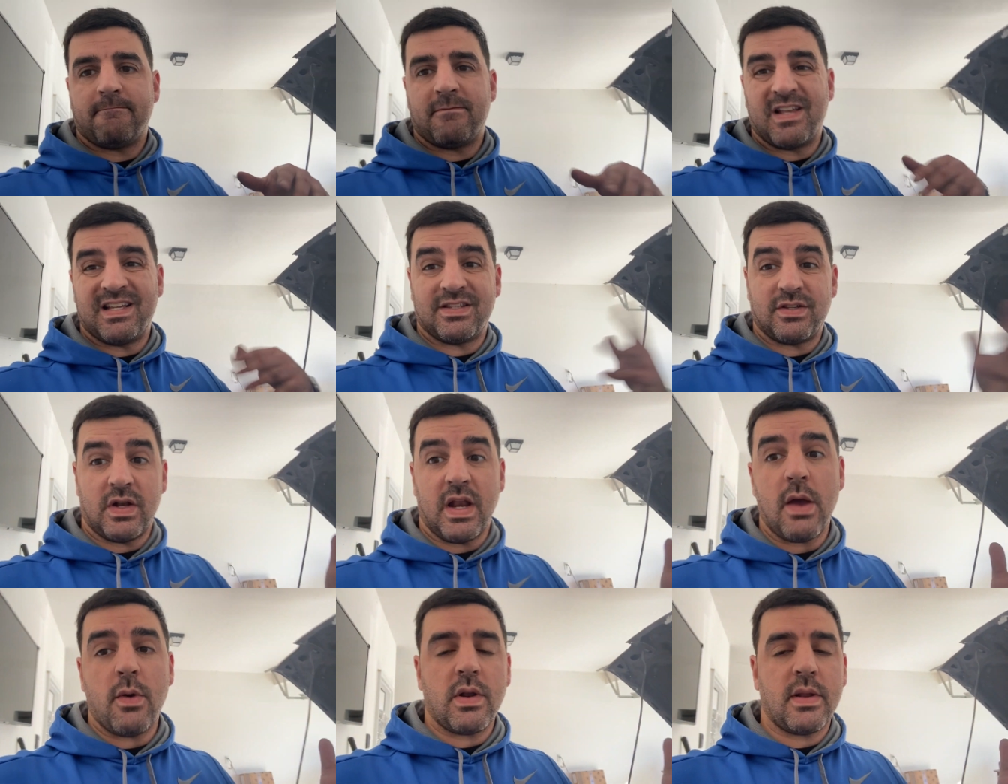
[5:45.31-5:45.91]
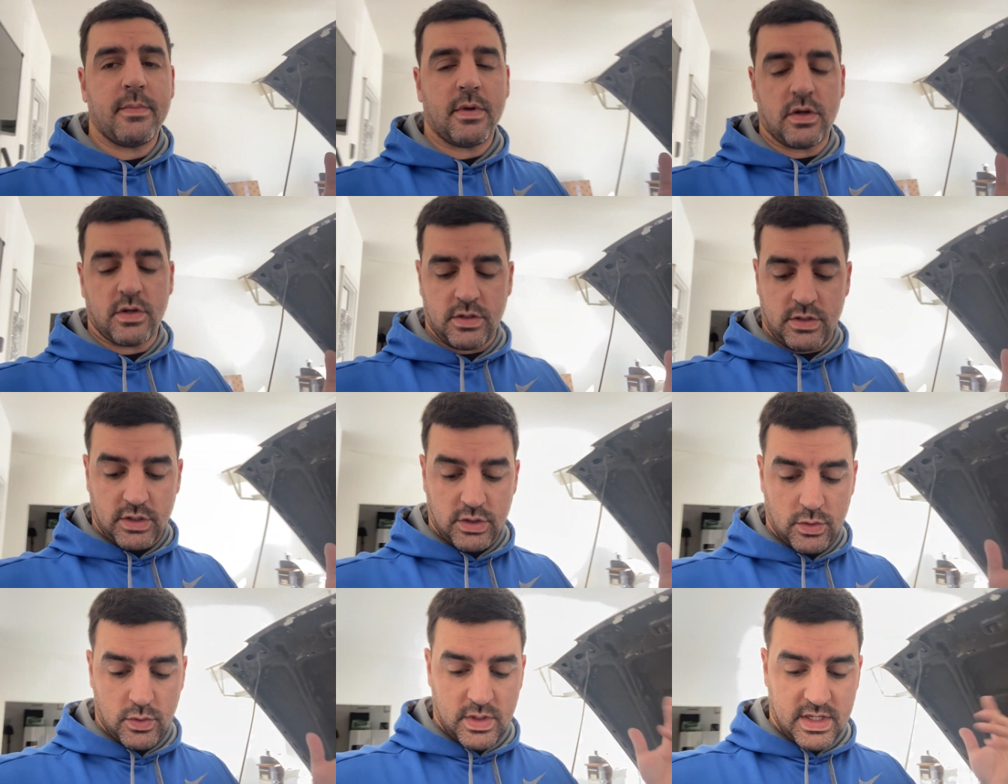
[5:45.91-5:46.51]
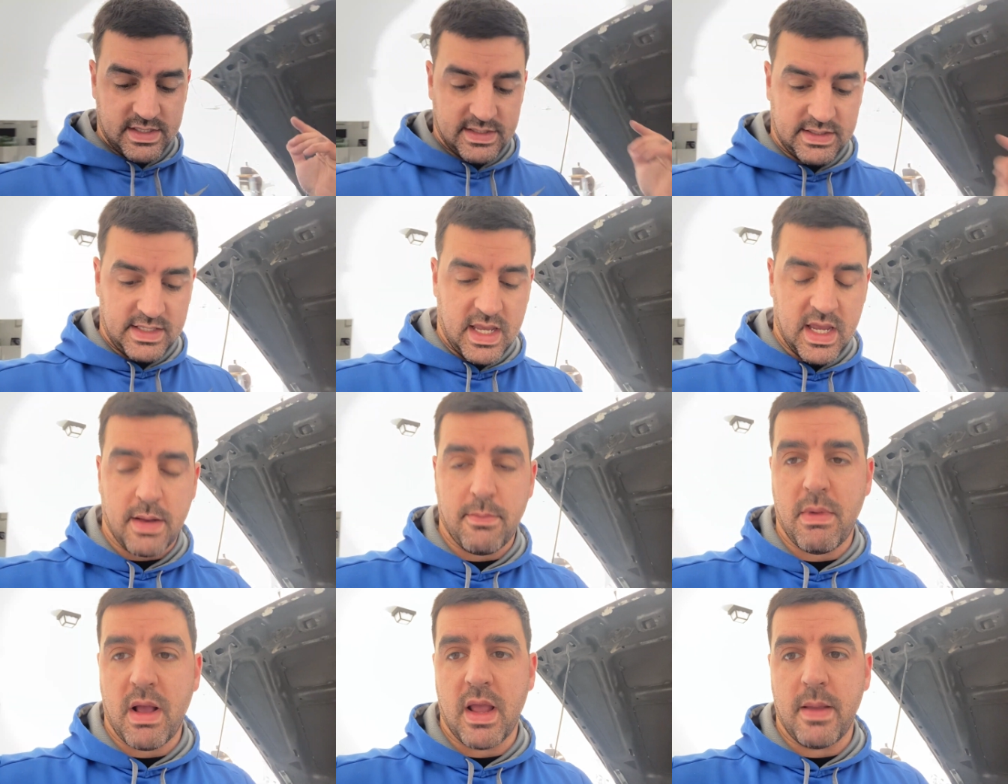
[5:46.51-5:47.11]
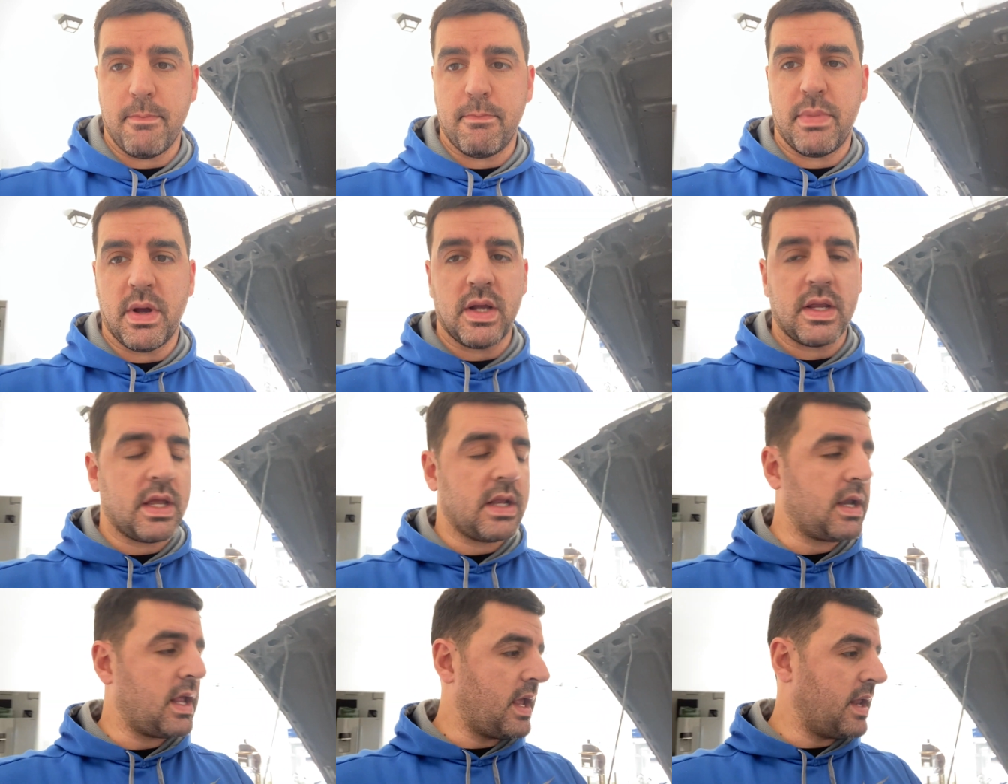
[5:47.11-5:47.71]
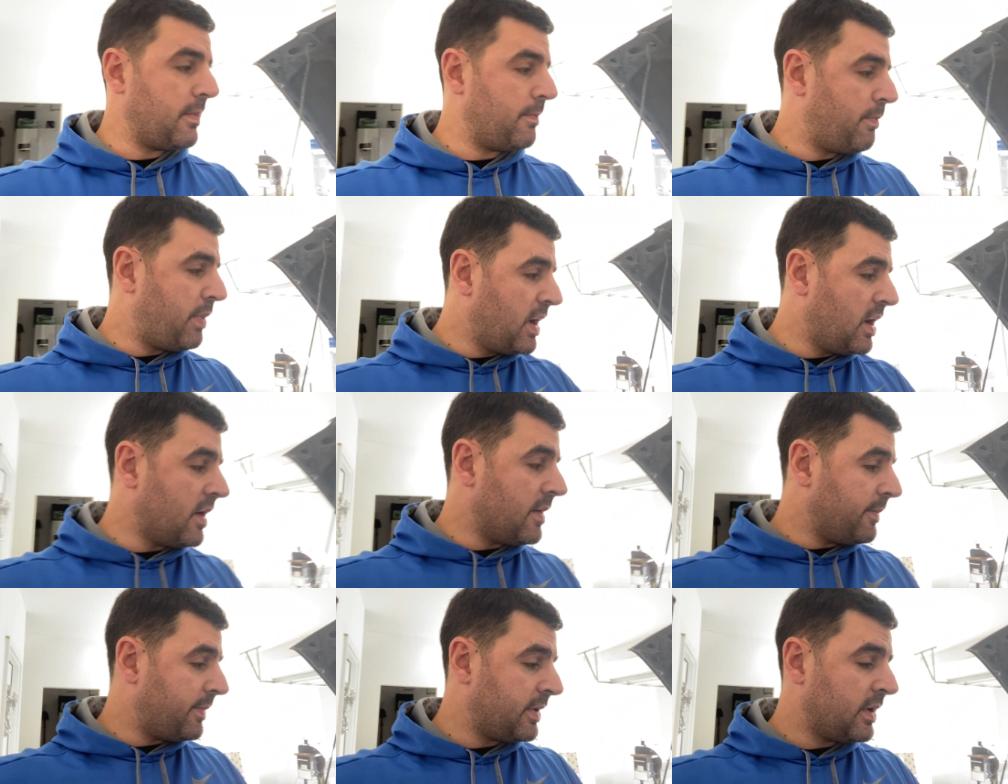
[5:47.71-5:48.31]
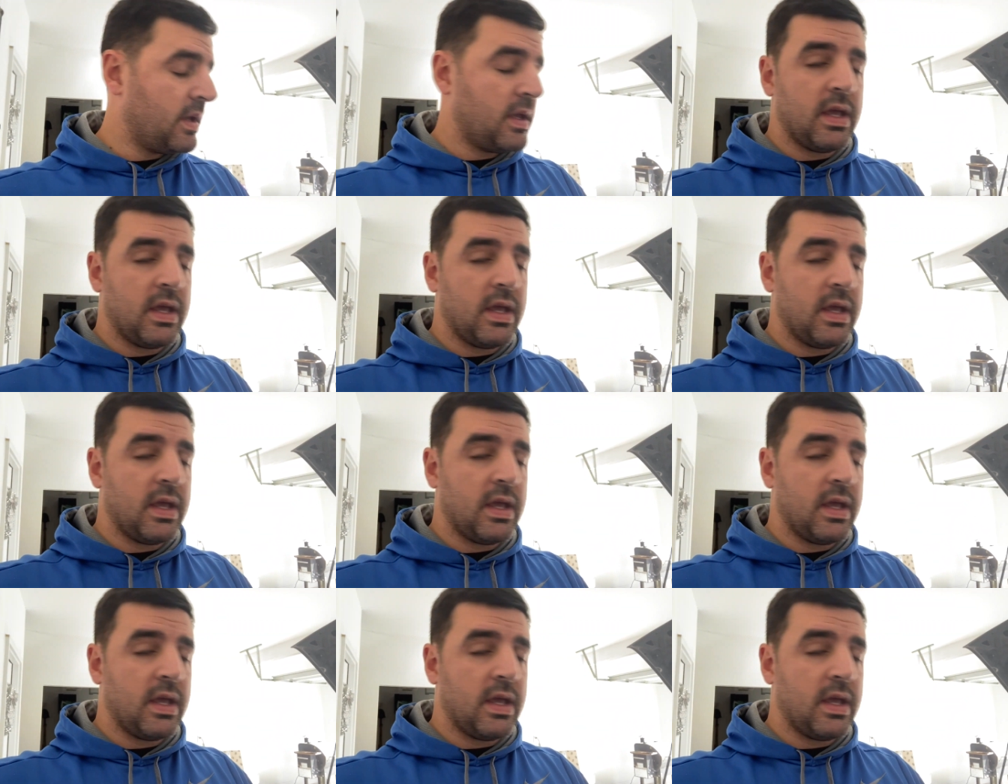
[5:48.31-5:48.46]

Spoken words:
So now what I'm going to do is get my bucket and pump